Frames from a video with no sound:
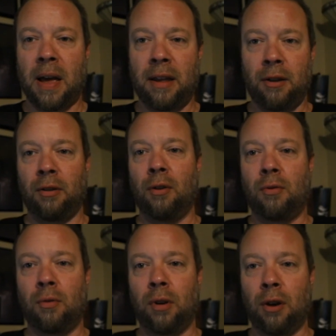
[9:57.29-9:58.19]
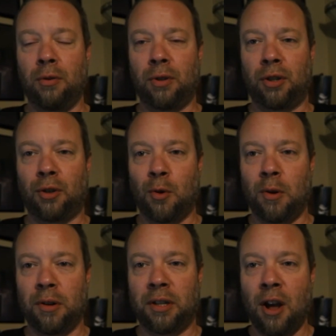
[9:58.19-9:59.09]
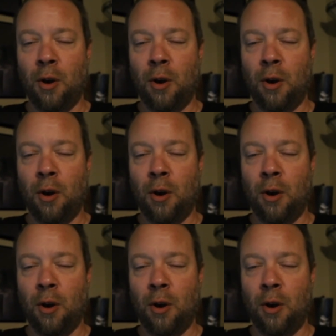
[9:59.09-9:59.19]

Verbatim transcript: at your local Lowe's stores